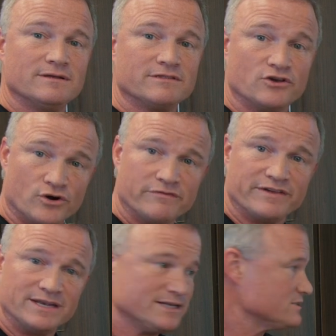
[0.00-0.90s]
the nerve
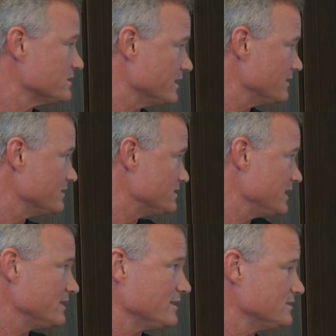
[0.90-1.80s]
endings in the
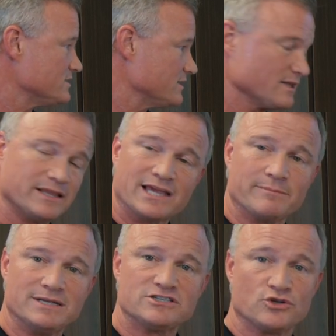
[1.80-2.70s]
tendons and the ligaments,